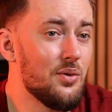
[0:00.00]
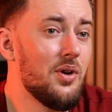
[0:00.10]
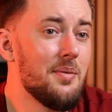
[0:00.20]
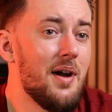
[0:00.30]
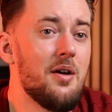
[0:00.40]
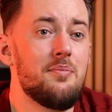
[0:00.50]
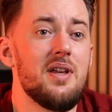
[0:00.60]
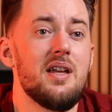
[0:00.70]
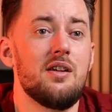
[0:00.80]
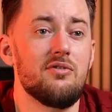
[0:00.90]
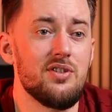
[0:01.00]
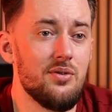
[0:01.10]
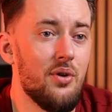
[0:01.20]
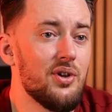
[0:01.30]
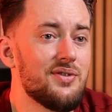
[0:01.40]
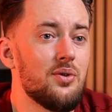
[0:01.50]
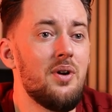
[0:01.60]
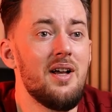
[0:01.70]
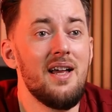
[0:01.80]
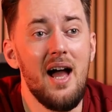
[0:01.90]
all about being
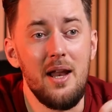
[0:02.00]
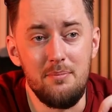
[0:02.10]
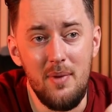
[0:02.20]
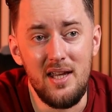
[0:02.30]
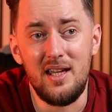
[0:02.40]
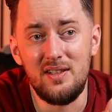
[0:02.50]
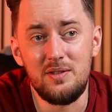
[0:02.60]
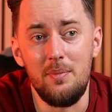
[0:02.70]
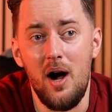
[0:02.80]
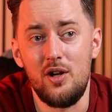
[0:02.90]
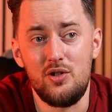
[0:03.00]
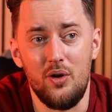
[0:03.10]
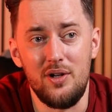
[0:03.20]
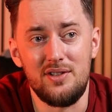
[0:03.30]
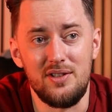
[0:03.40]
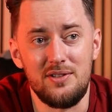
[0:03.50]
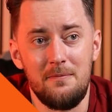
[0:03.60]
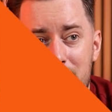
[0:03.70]
resourceful and making smart choices.